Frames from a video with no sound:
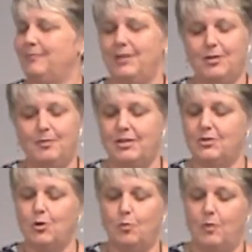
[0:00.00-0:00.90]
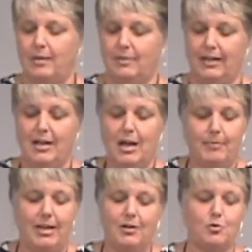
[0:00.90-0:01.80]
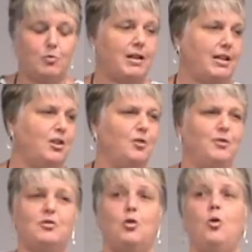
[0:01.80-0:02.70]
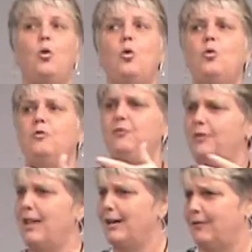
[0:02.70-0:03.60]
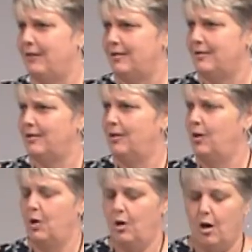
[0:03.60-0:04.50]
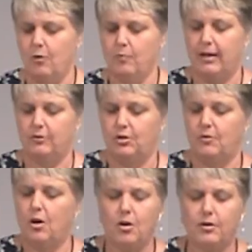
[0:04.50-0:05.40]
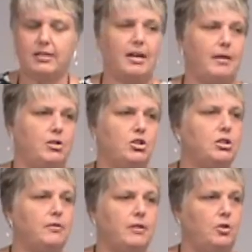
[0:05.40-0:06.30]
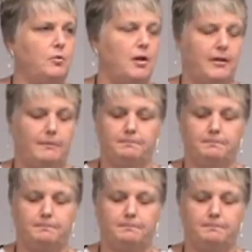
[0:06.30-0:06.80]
They're going to be so wobbly. But here's what I know. There's a whole flock of us around you all the time and cheering you on.